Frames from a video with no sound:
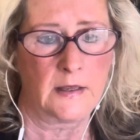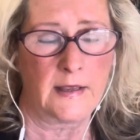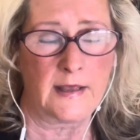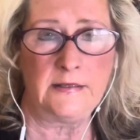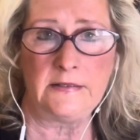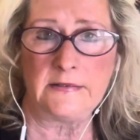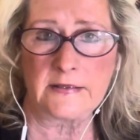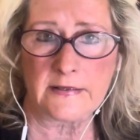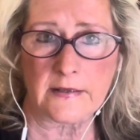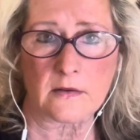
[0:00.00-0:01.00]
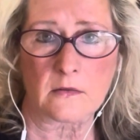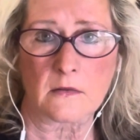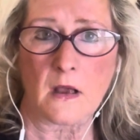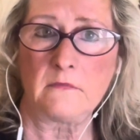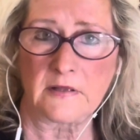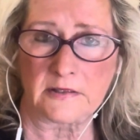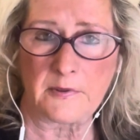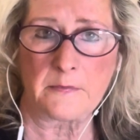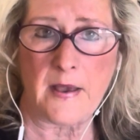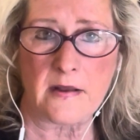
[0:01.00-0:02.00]
And he did get a little
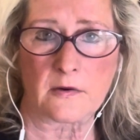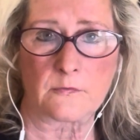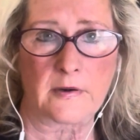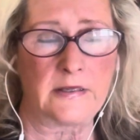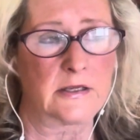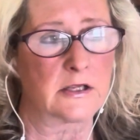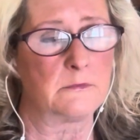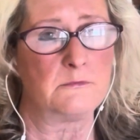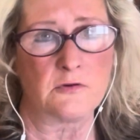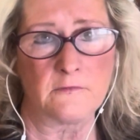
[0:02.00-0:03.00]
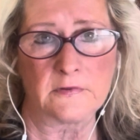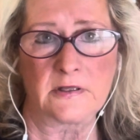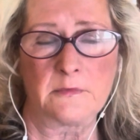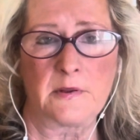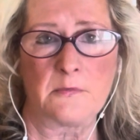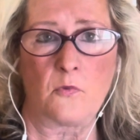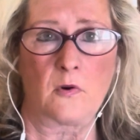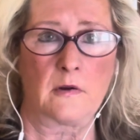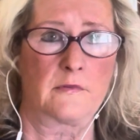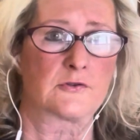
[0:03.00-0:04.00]
bit better, where he could move a little bit
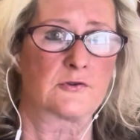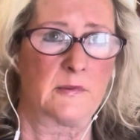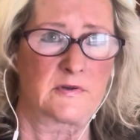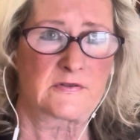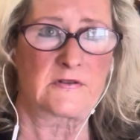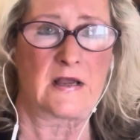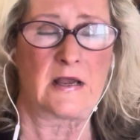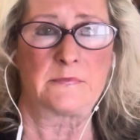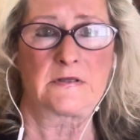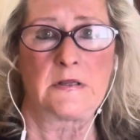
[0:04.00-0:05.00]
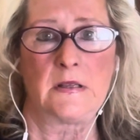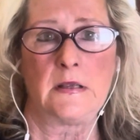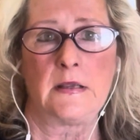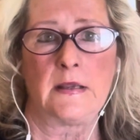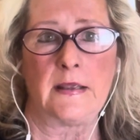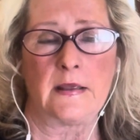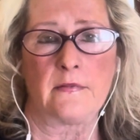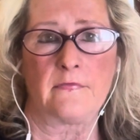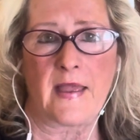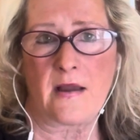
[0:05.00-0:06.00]
more, the tremor stopped,
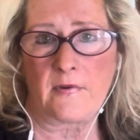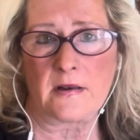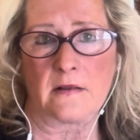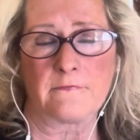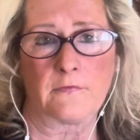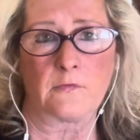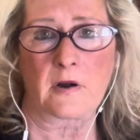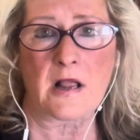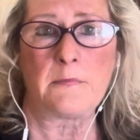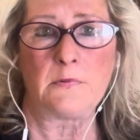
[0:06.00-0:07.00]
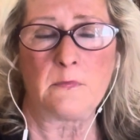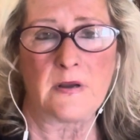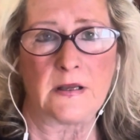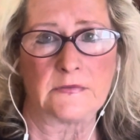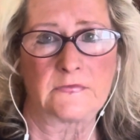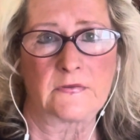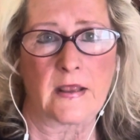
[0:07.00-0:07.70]
and that went on for a couple months.